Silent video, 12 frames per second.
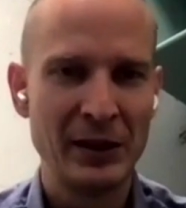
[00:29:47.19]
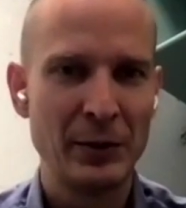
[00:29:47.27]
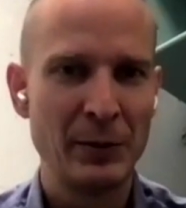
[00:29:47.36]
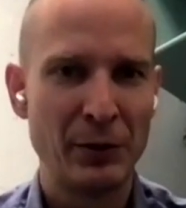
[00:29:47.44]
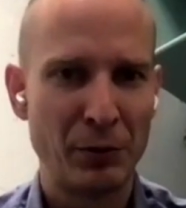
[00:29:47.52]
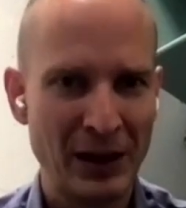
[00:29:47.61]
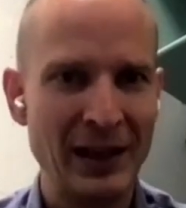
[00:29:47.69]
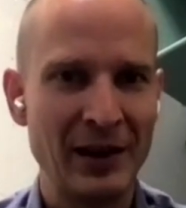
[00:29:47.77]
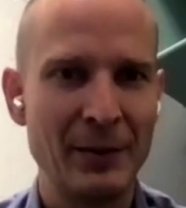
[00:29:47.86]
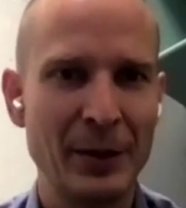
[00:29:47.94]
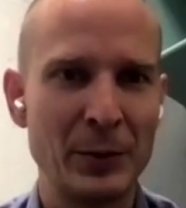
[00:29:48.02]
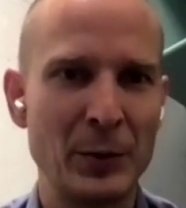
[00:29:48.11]
You need to be
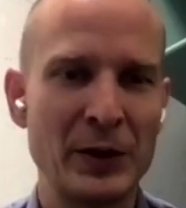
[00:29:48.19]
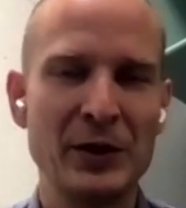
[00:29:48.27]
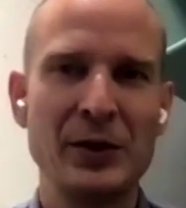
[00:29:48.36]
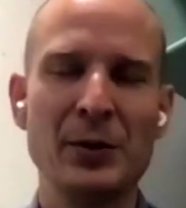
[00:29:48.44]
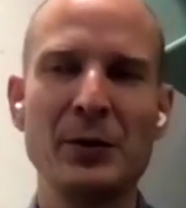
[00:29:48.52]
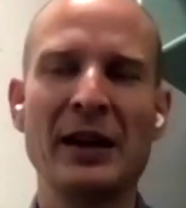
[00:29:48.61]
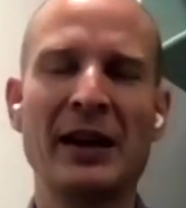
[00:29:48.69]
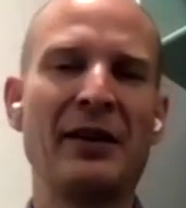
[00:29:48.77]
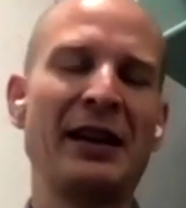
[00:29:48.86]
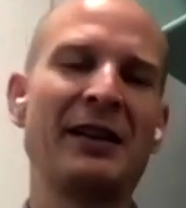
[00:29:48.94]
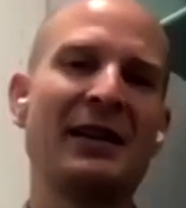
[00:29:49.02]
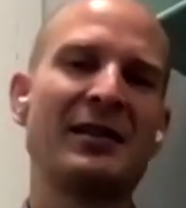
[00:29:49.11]
thrilled about what you do, and
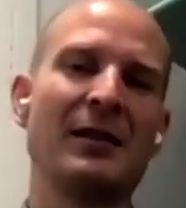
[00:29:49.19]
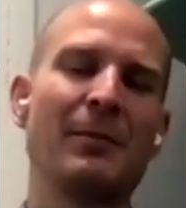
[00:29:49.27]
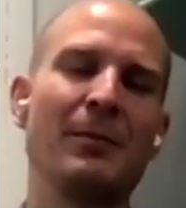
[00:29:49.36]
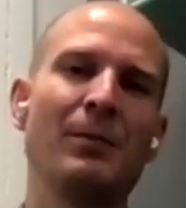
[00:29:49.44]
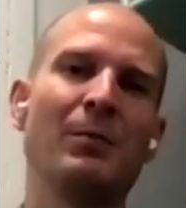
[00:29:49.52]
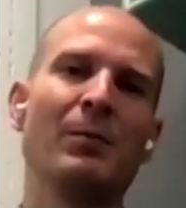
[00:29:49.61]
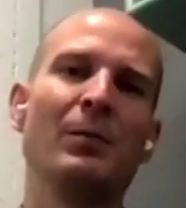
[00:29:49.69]
I think that's a